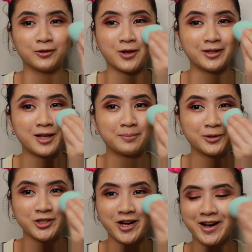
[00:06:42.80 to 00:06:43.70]
Not that
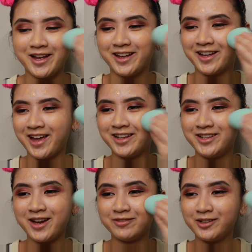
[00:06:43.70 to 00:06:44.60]
much area, and
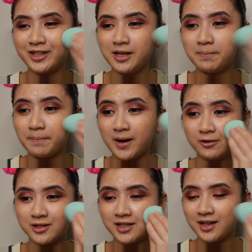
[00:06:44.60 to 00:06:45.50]
you have to keep
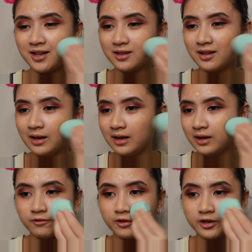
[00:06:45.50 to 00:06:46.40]
bouncing it
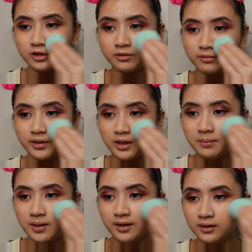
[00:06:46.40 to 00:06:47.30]
for it to really
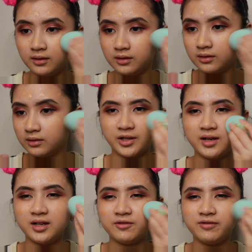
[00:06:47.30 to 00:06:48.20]
blend.
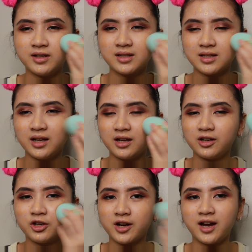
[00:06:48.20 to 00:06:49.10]
And it feels like
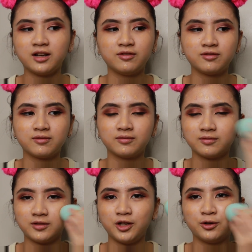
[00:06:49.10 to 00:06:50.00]
you're kind of,
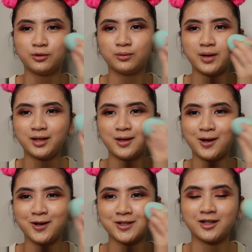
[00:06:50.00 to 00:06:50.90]
you know,
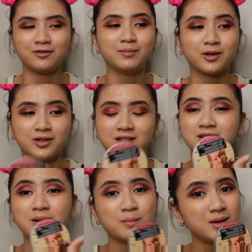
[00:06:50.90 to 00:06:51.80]
hitting yourself because
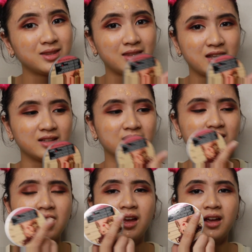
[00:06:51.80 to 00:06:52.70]
it's a bit
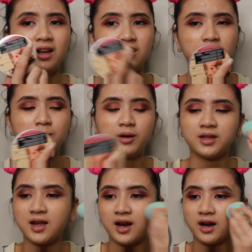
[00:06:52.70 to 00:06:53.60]
dense in the
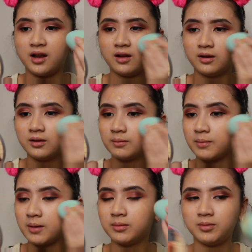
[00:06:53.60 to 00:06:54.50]
butt area,
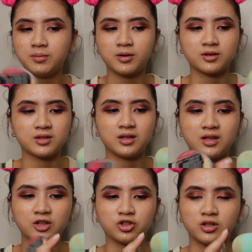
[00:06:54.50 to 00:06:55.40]
probably because the
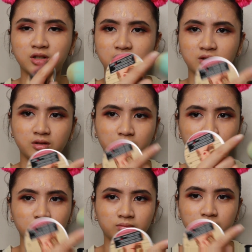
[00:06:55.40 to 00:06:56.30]
tension is, you
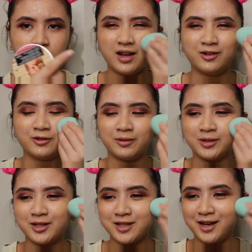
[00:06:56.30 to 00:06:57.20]
know, I don't know, I'm
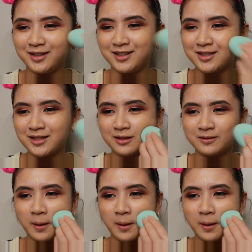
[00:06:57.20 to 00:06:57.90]
not a scientist.